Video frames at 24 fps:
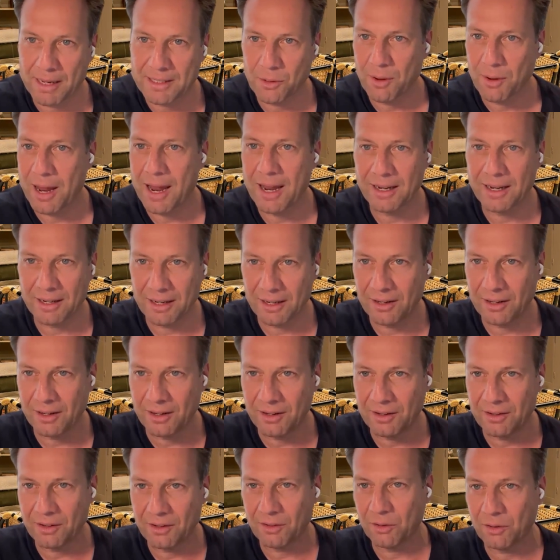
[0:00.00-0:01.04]
So
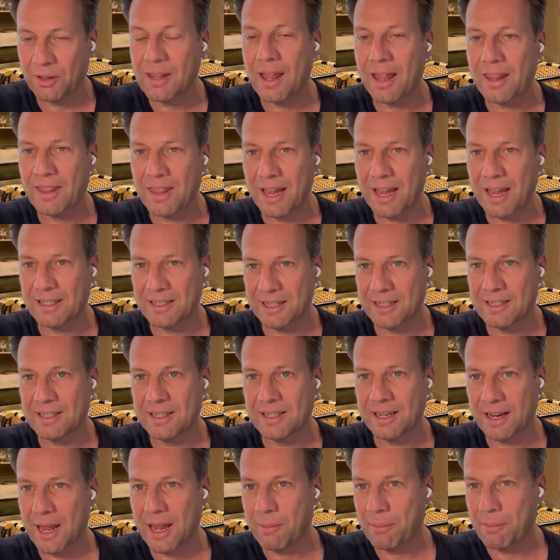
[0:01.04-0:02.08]
that
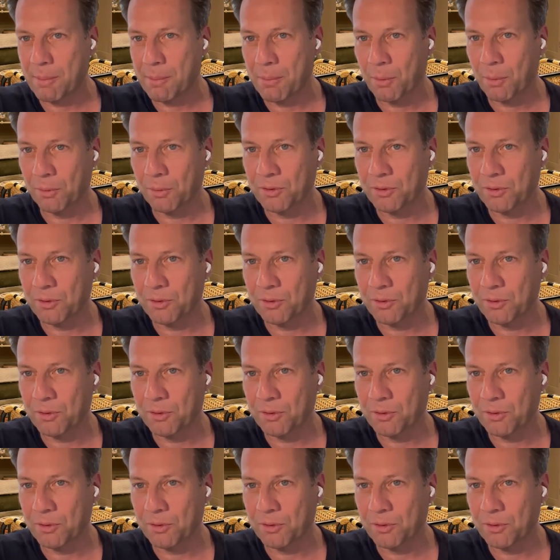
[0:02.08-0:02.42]
existing labor pool.